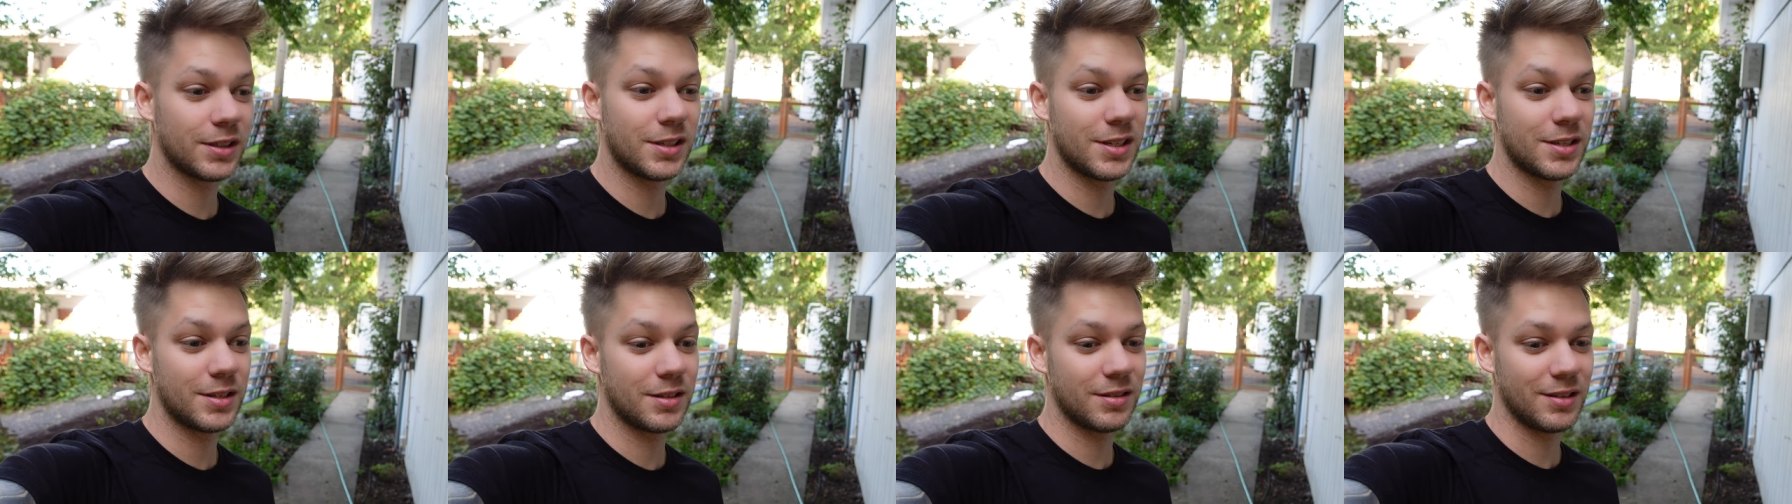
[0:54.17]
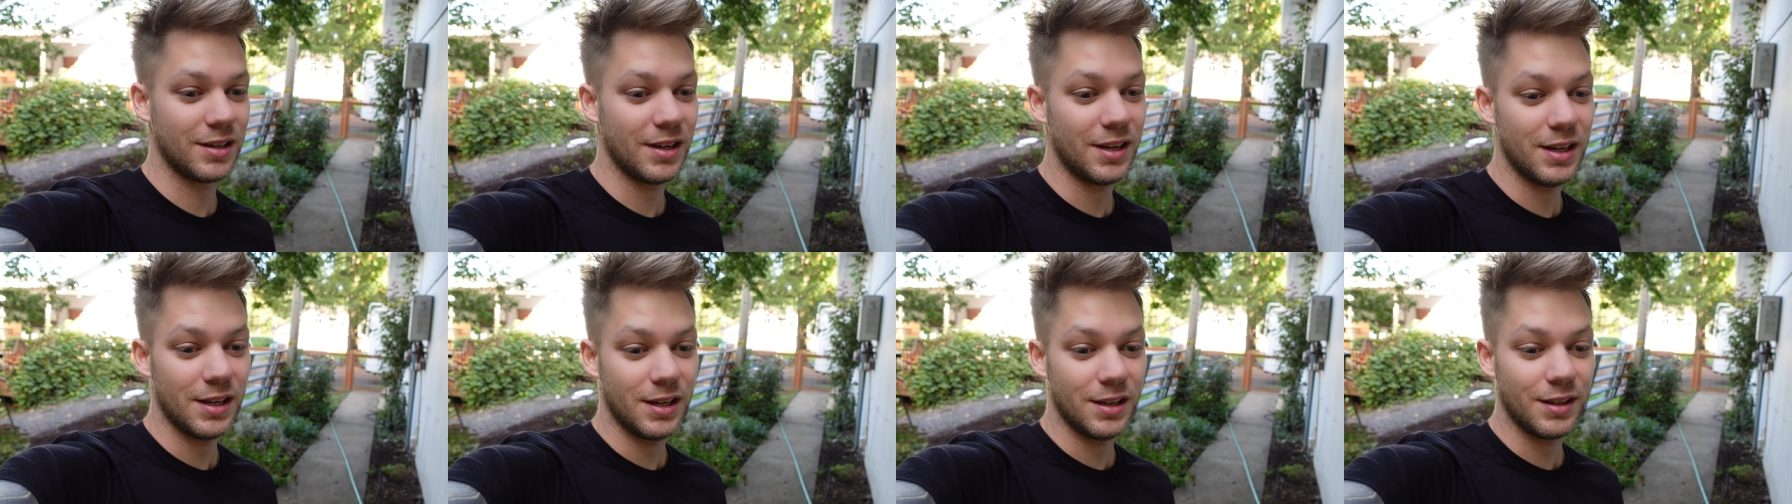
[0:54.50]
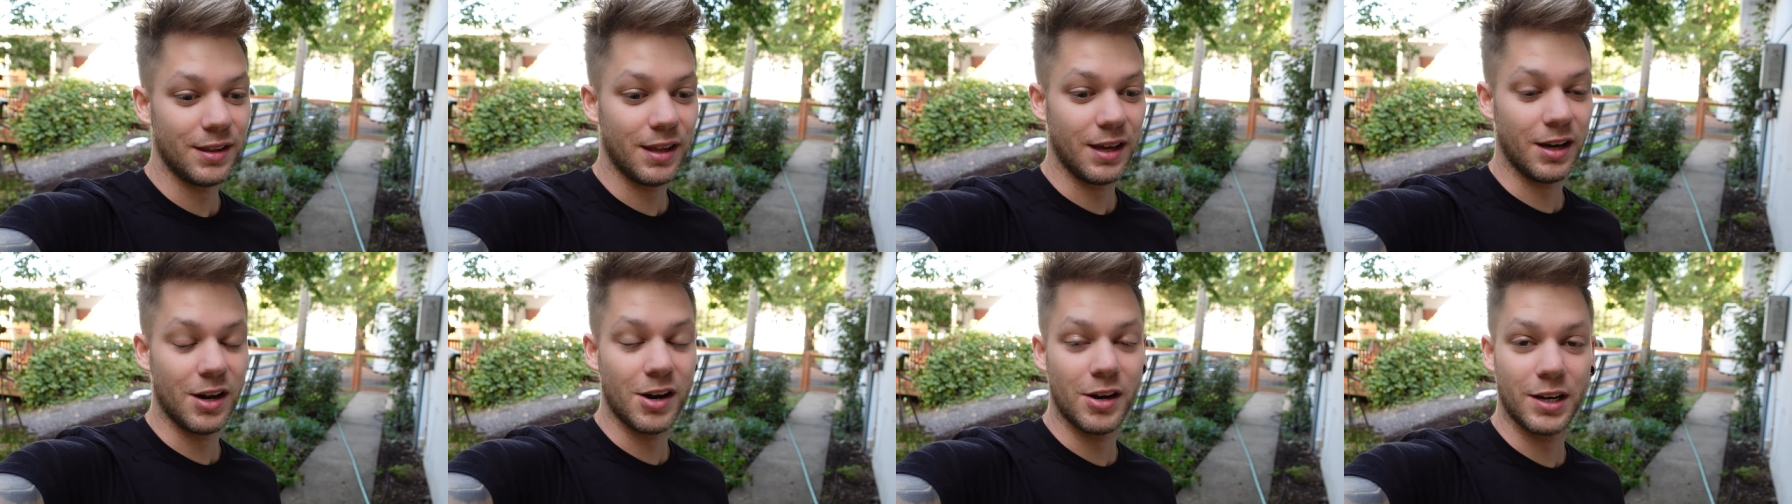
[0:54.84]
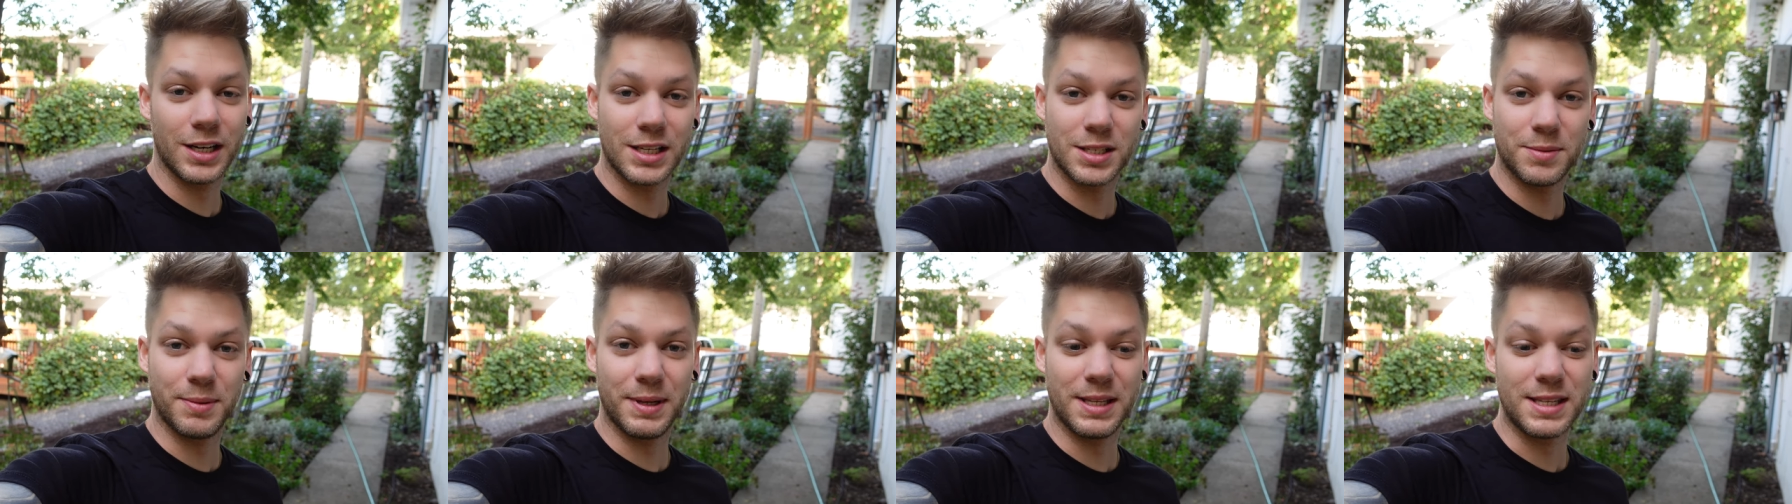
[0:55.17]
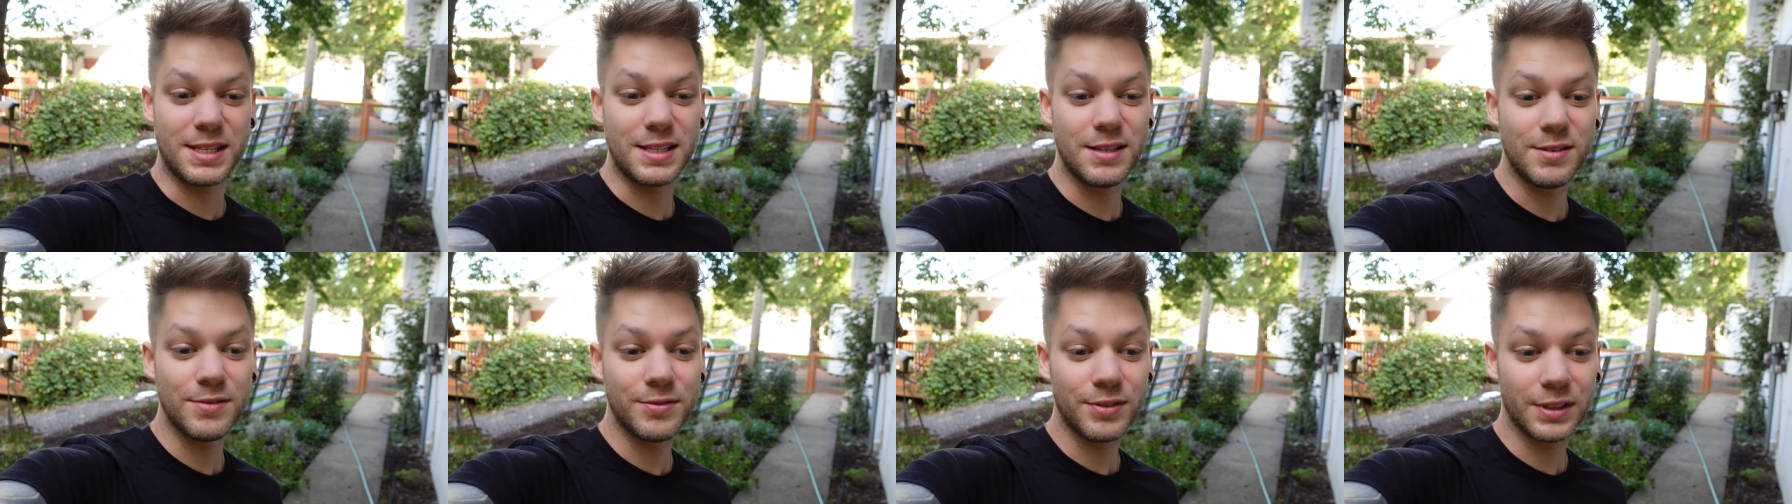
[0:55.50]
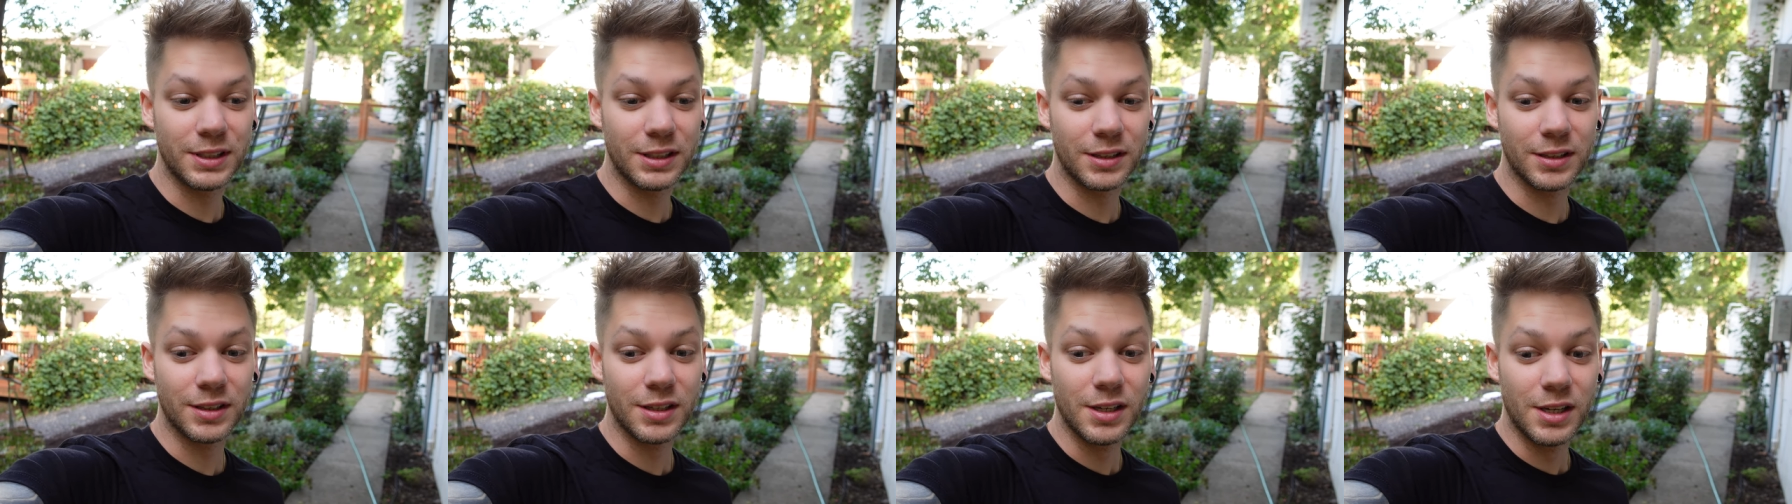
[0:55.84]
because they are expensive
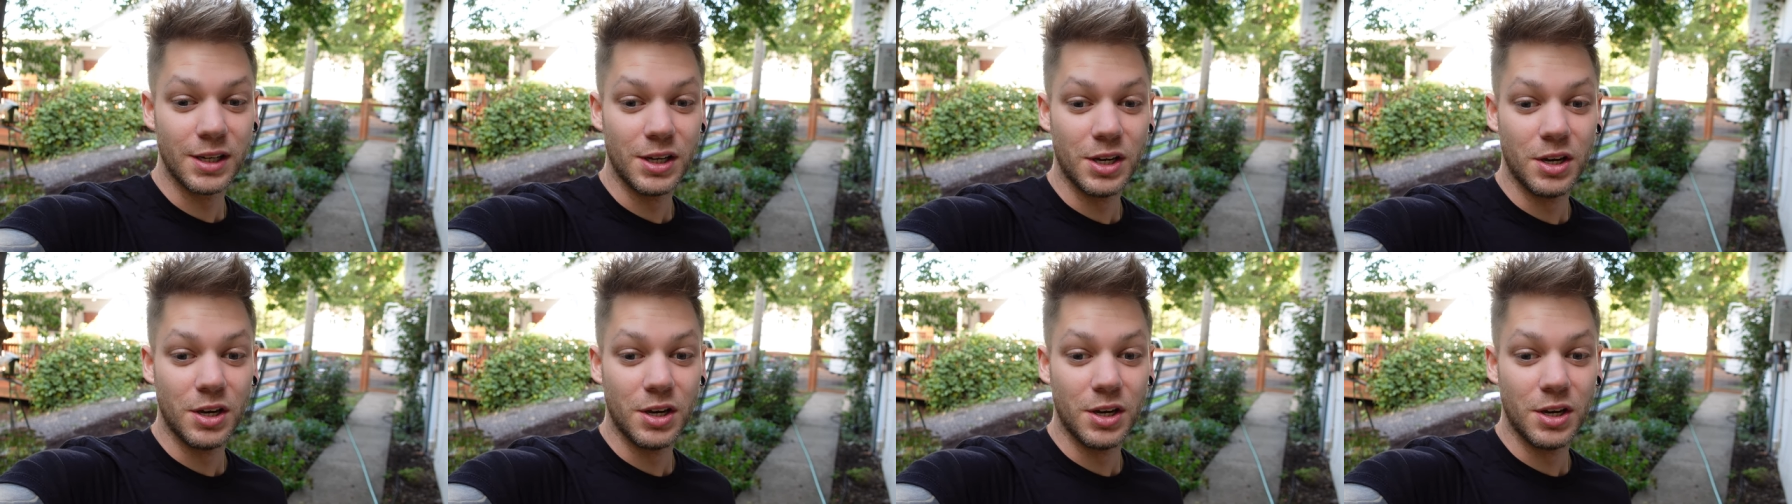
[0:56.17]
and